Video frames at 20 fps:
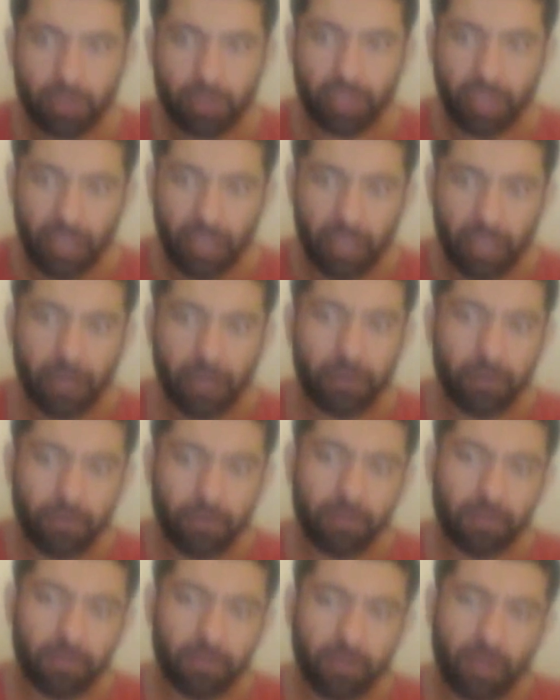Yeah,
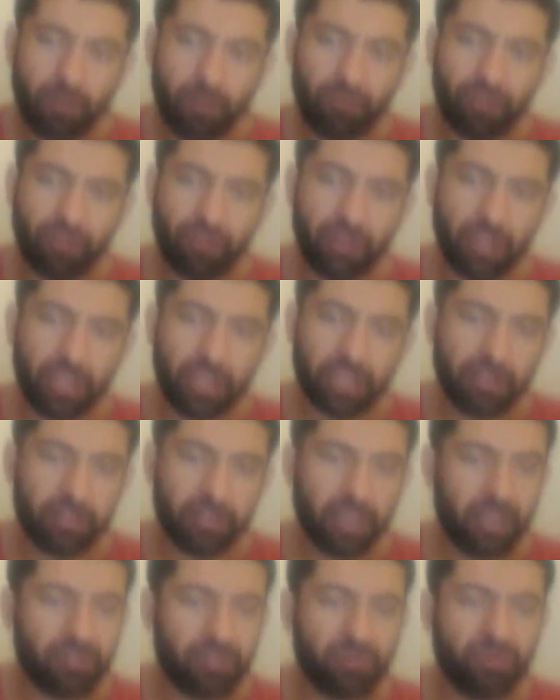I feel like
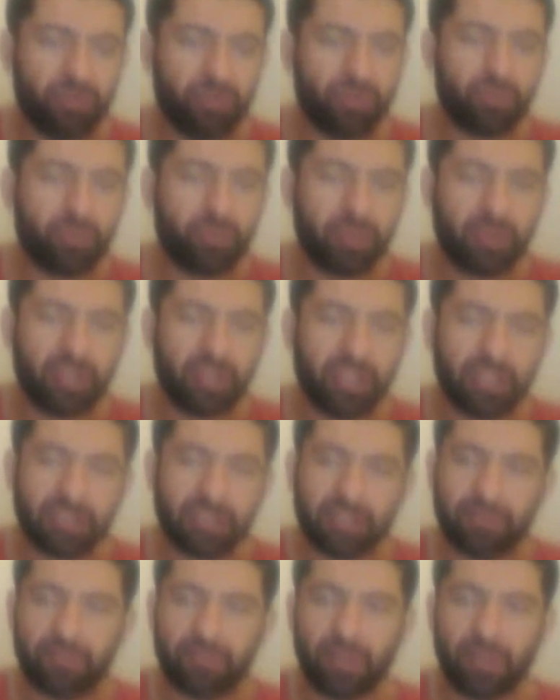I do stupid
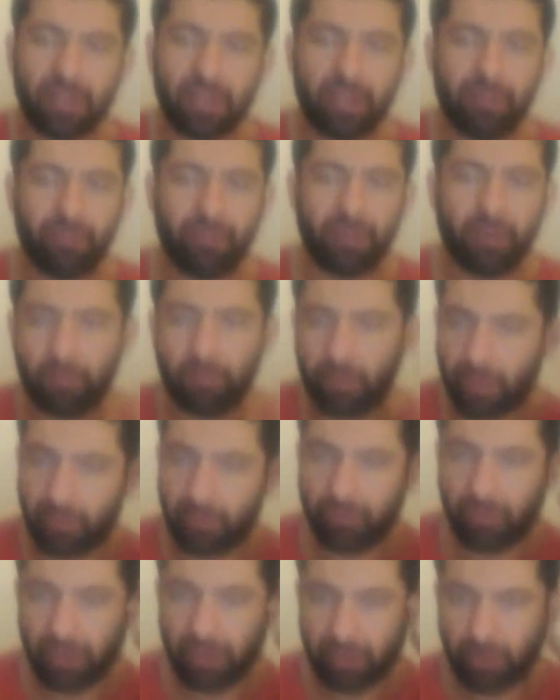things if I
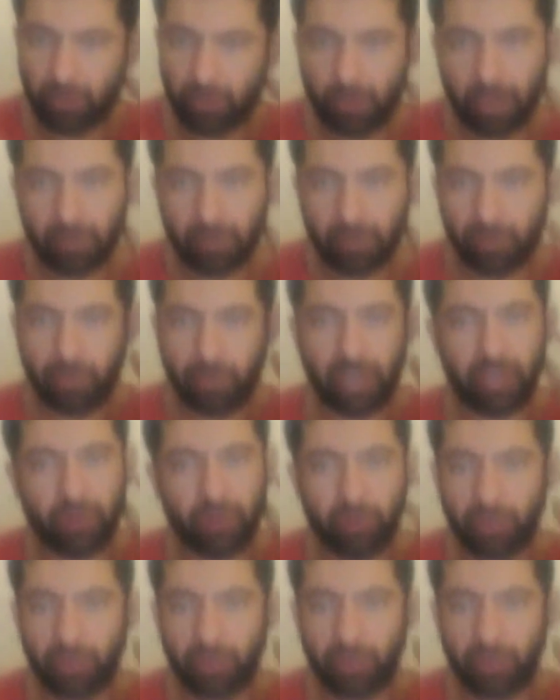go out on my own.